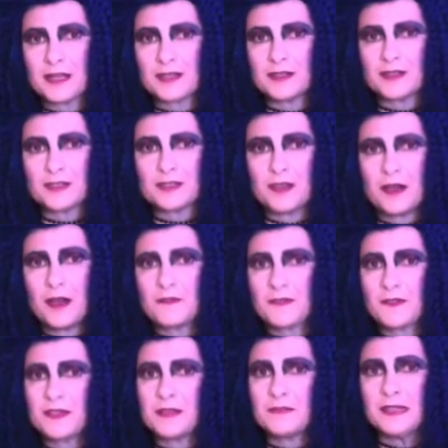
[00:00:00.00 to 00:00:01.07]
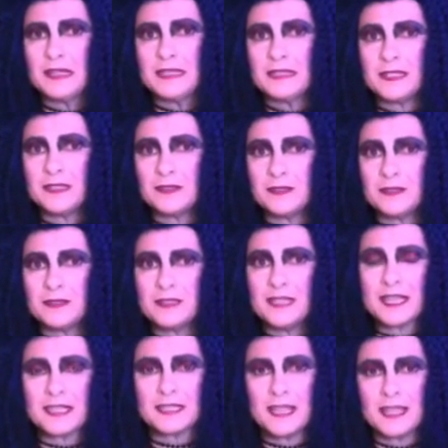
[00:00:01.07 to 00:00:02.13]
Records offered them a deal. The
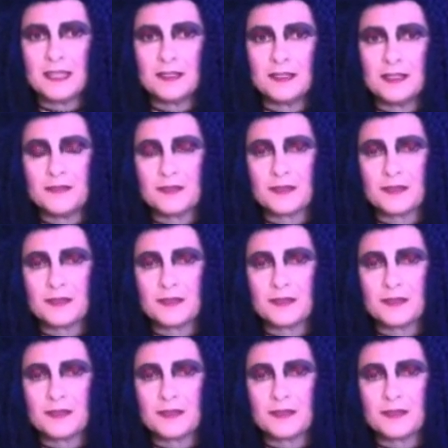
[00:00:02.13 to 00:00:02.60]
executive